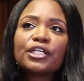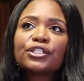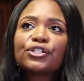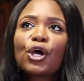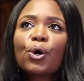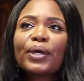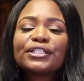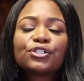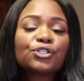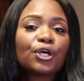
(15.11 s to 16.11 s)
So
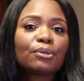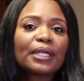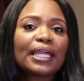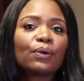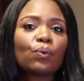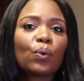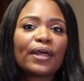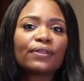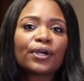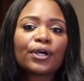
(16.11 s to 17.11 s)
in determining
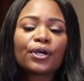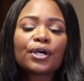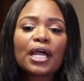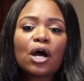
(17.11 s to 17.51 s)
whether